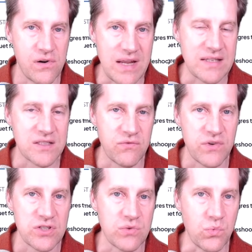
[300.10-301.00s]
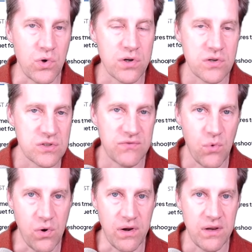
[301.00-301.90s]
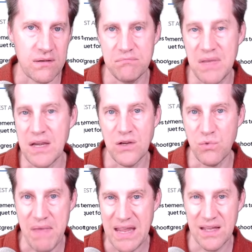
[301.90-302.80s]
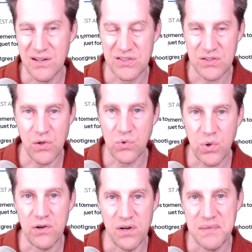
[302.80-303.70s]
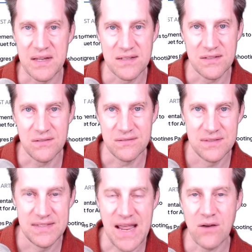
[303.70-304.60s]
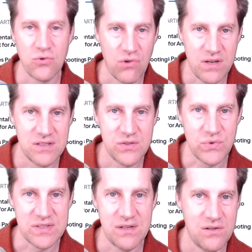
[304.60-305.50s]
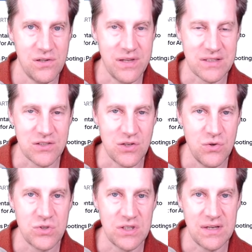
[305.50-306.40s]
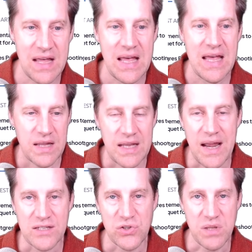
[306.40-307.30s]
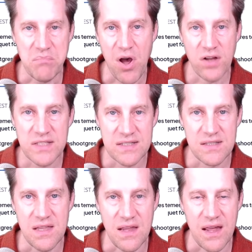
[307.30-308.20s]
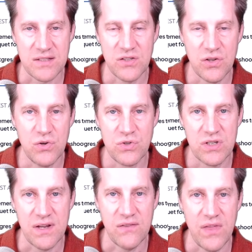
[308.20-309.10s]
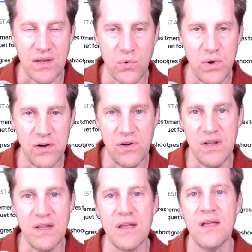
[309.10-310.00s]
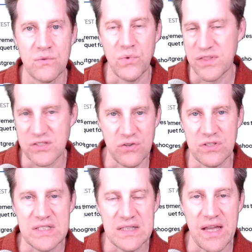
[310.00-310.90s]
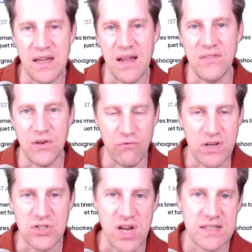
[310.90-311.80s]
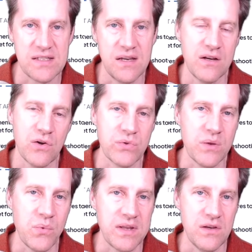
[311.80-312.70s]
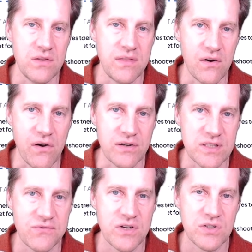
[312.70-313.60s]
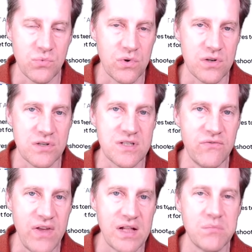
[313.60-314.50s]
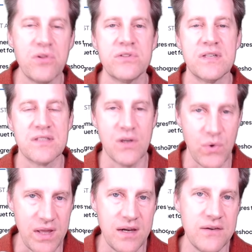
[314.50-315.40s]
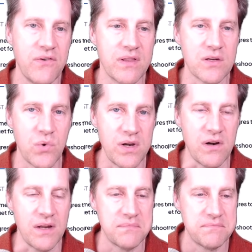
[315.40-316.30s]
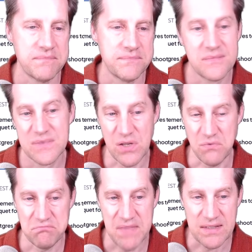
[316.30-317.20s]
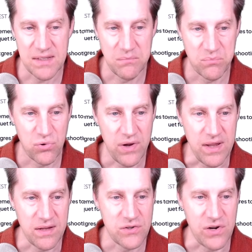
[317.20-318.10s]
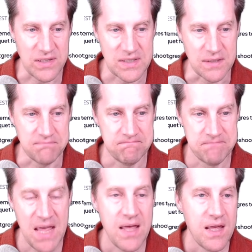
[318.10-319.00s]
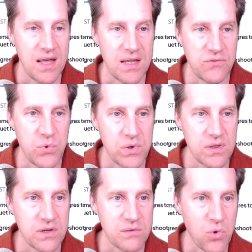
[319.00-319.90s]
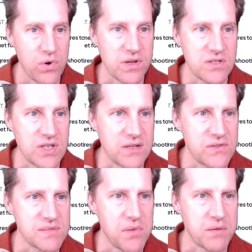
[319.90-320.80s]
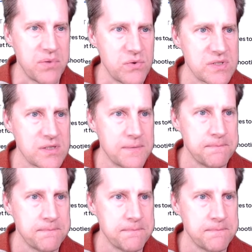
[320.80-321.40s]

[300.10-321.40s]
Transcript: are insufficient workers for it, meaning you may get a slow query because it downgrades to a serial execution, it actually pauses the execution of that query with a certain delay and then rechecks it. And only when there are sufficient workers available does it go ahead and run the query. So that seemed pretty interesting. And if you want to learn more, you can check out this blog post.